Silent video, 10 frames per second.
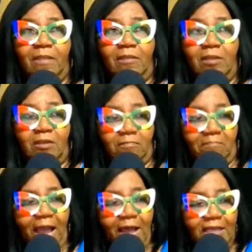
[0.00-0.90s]

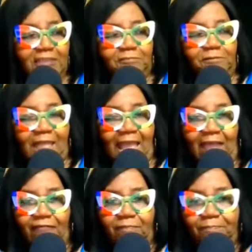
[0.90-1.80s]
My husband
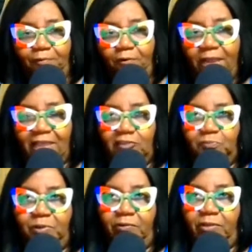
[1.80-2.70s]
had the poor
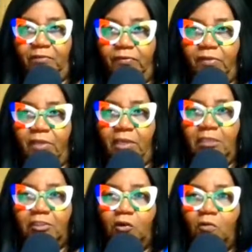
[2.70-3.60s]
experience.
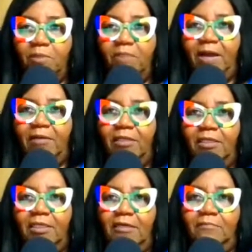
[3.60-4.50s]
He told me about
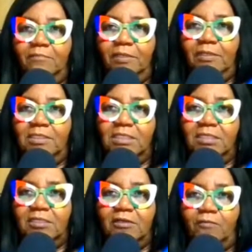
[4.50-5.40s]
looking up in the
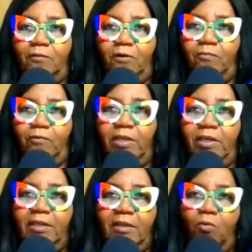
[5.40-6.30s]
ceiling or
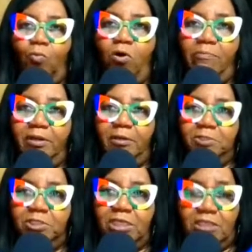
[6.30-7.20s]
warming up
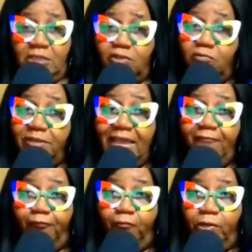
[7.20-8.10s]
sheets. He told me
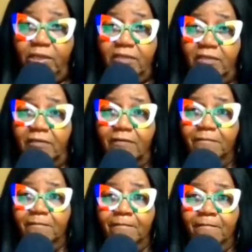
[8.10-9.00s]
that for real.
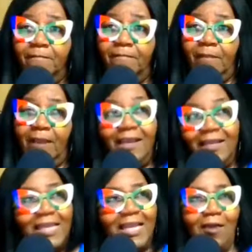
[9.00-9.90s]
I
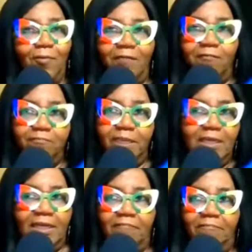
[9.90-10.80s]
didn't think I would ever
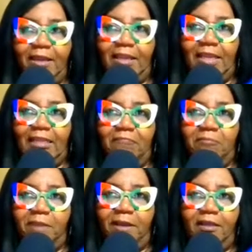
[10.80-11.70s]
meet anybody like that,
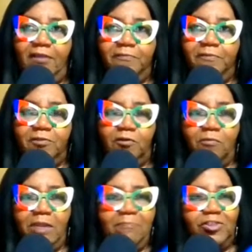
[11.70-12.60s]
but my husband
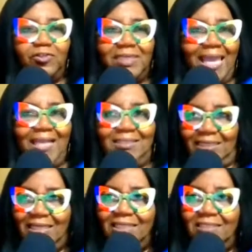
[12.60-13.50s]
told me that. But you can't
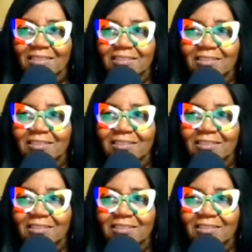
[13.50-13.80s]
tell it.